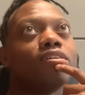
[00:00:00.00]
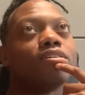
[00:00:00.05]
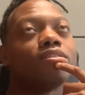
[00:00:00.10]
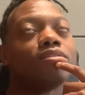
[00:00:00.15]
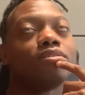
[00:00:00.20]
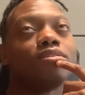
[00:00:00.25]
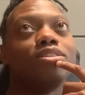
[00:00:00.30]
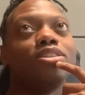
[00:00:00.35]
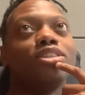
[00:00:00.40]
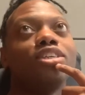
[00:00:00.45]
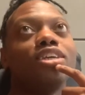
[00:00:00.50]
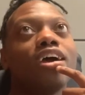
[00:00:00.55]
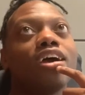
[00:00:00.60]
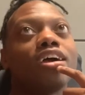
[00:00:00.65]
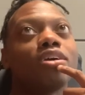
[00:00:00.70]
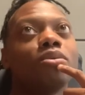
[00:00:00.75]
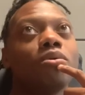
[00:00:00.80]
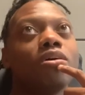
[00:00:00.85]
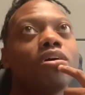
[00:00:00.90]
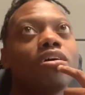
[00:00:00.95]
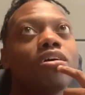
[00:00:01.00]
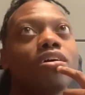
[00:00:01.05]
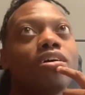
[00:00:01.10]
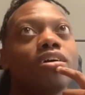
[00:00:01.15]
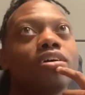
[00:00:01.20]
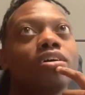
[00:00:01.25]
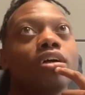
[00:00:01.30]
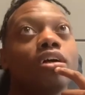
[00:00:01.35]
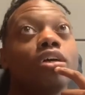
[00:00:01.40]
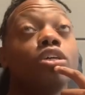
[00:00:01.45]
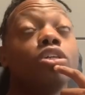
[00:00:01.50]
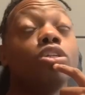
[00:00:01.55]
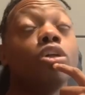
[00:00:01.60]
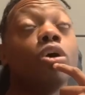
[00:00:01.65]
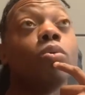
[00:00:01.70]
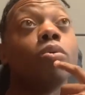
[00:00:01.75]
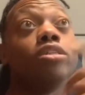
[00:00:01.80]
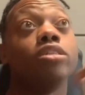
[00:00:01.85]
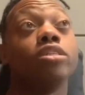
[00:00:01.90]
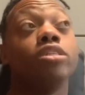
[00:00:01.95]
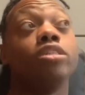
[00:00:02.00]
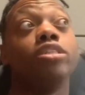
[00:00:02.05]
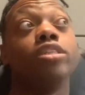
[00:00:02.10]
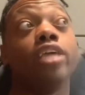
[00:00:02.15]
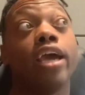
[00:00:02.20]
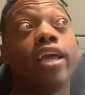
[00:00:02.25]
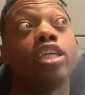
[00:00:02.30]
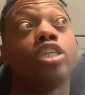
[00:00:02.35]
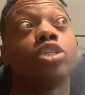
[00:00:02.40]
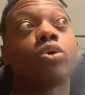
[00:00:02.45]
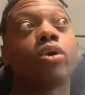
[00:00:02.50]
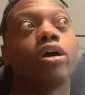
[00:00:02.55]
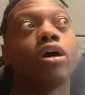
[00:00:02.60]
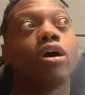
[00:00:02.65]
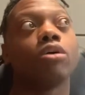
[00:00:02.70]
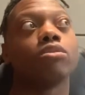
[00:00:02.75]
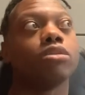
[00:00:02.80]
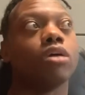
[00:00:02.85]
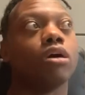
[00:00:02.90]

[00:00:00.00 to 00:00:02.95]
Trejo. If you got senior citizens, Danny Trejo